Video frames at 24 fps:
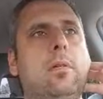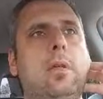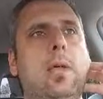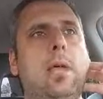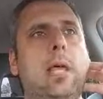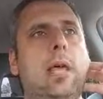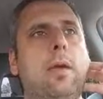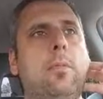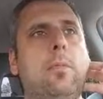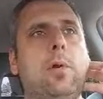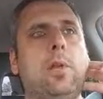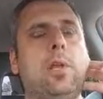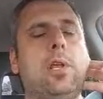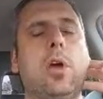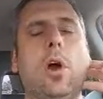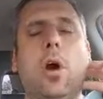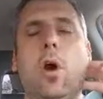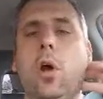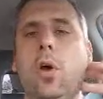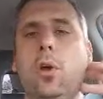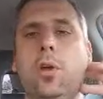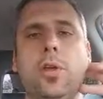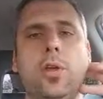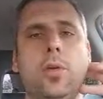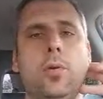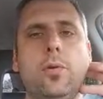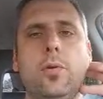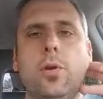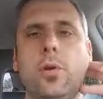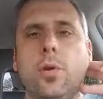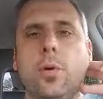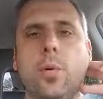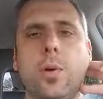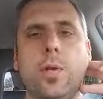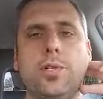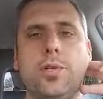he would call you
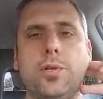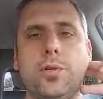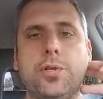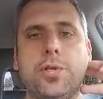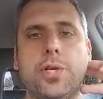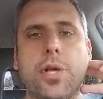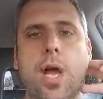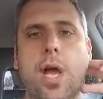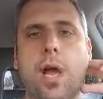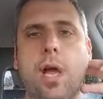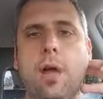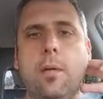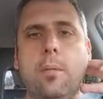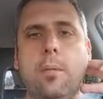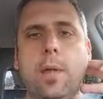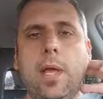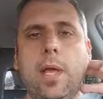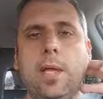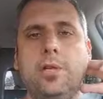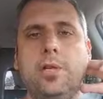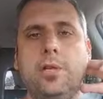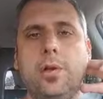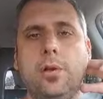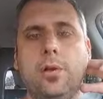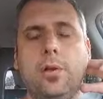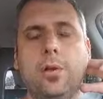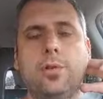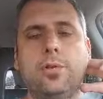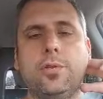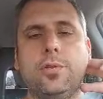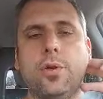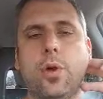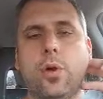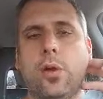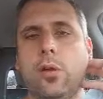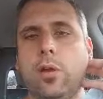to quit your job and to,
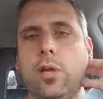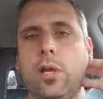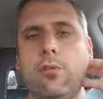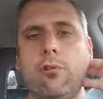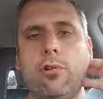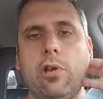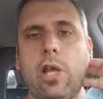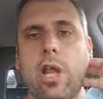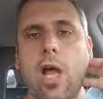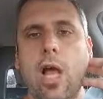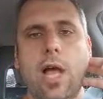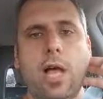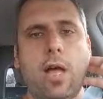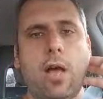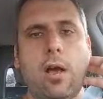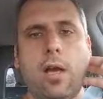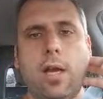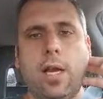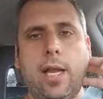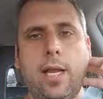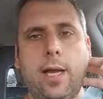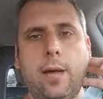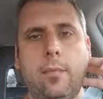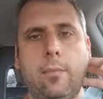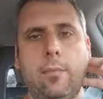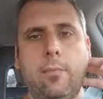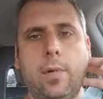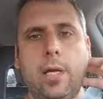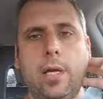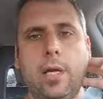totally rely on Him